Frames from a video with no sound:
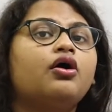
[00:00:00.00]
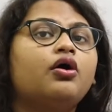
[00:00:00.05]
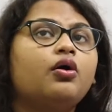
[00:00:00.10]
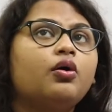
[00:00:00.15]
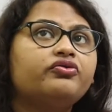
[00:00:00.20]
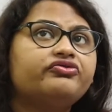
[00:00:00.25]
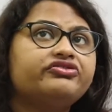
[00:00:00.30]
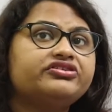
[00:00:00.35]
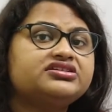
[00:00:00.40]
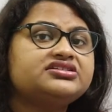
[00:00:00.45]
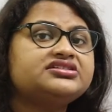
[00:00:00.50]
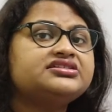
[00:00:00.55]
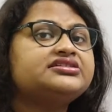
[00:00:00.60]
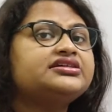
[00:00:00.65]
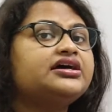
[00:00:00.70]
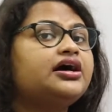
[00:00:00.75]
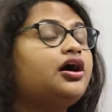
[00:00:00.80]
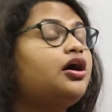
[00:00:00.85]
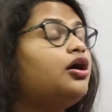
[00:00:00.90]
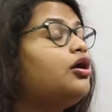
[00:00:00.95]
of
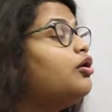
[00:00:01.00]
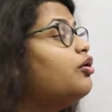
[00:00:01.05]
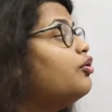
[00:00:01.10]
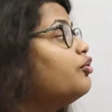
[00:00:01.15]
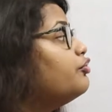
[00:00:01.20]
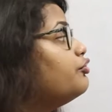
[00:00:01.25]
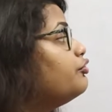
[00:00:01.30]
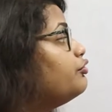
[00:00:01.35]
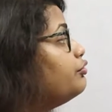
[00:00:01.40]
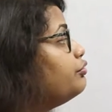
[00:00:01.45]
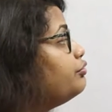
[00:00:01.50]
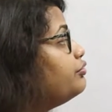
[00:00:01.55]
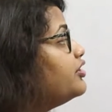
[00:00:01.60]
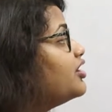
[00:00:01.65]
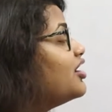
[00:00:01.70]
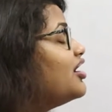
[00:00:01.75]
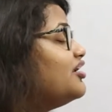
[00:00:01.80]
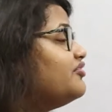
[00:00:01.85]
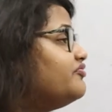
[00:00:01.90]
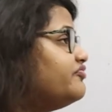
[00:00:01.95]
his, or the
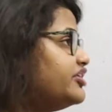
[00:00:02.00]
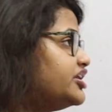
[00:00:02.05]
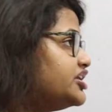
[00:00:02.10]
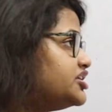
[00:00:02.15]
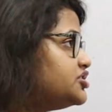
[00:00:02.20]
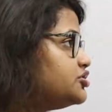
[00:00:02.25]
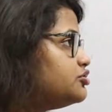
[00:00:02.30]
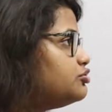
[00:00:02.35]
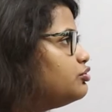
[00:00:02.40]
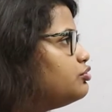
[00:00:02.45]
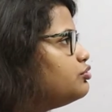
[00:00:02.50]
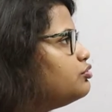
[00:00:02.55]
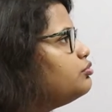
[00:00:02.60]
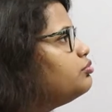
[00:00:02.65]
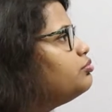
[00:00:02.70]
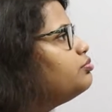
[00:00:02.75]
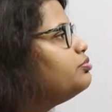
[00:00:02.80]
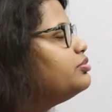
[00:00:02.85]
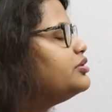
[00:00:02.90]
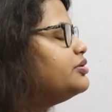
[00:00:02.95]
convict,
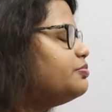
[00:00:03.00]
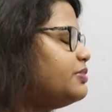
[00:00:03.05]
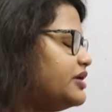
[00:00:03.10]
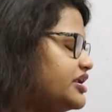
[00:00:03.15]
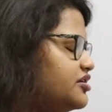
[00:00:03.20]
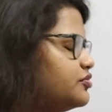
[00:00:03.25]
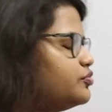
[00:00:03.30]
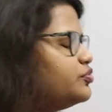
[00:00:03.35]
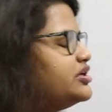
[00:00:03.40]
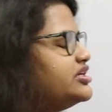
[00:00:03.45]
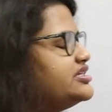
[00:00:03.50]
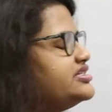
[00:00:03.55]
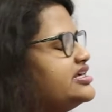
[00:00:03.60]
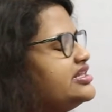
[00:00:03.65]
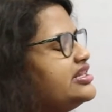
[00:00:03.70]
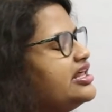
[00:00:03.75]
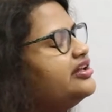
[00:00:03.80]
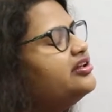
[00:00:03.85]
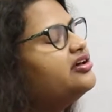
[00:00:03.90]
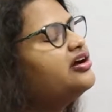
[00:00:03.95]
no, better we
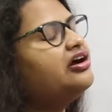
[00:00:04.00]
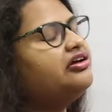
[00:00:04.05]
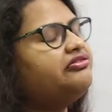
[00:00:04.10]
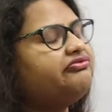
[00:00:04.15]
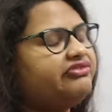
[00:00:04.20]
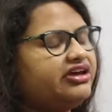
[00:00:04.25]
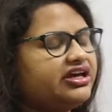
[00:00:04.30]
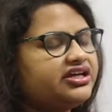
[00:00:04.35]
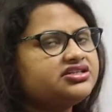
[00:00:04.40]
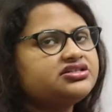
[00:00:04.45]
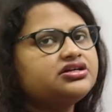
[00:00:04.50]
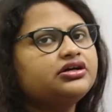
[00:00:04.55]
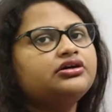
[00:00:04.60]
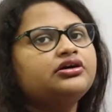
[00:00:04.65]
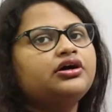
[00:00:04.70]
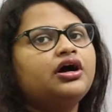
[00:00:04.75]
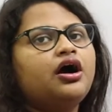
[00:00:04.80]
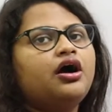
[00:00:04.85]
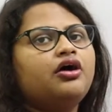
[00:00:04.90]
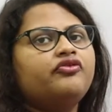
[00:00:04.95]
say that the convict
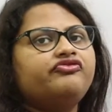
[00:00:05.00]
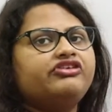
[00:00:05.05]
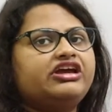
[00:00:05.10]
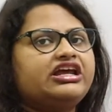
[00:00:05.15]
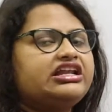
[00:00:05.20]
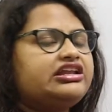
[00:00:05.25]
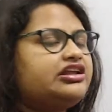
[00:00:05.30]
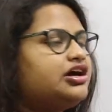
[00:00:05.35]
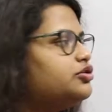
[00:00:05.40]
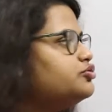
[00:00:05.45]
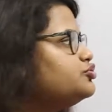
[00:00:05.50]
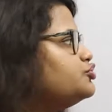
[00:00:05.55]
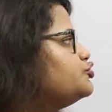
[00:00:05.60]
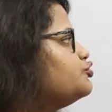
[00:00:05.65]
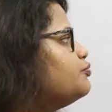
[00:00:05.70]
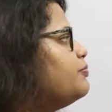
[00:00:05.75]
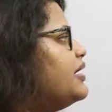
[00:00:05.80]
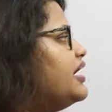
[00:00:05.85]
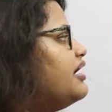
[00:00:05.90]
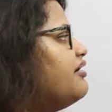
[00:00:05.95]
failed out
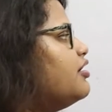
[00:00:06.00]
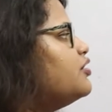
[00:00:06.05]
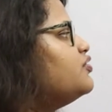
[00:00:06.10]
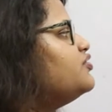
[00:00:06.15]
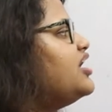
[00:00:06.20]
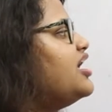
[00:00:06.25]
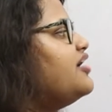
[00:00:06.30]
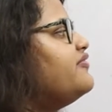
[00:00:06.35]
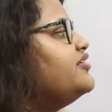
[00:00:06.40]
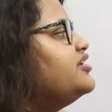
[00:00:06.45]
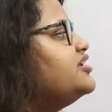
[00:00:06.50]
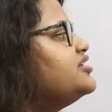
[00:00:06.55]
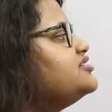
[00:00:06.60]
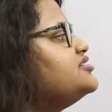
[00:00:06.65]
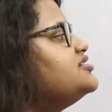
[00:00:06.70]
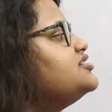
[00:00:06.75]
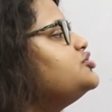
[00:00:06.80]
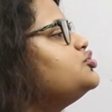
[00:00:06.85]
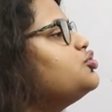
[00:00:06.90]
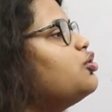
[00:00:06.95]
to bear out
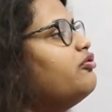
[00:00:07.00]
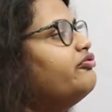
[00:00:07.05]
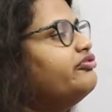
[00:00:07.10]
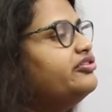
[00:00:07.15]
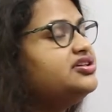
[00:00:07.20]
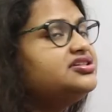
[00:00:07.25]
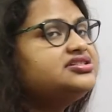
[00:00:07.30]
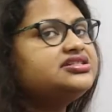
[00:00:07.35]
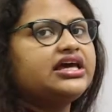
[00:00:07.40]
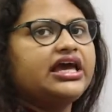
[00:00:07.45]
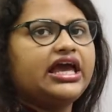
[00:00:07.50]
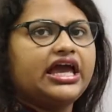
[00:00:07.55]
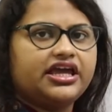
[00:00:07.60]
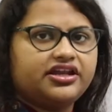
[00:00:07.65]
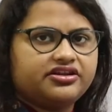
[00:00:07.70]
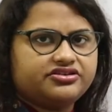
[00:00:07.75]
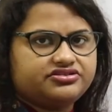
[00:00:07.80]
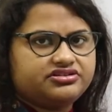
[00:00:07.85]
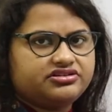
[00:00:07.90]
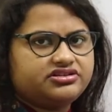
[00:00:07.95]
evidences of his
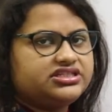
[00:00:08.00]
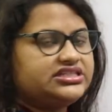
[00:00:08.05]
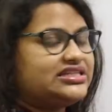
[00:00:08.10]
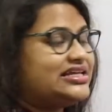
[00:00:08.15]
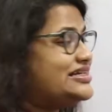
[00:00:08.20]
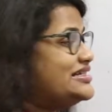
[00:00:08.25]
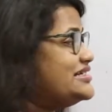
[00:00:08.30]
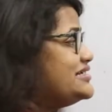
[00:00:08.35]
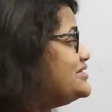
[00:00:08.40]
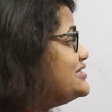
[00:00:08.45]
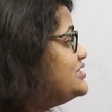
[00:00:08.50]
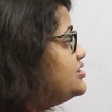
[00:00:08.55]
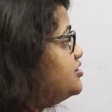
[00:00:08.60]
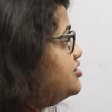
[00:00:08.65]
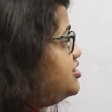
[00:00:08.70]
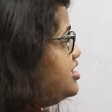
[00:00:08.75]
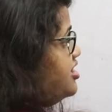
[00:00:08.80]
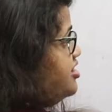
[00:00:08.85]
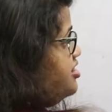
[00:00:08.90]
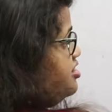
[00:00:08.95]
innocence. That is, the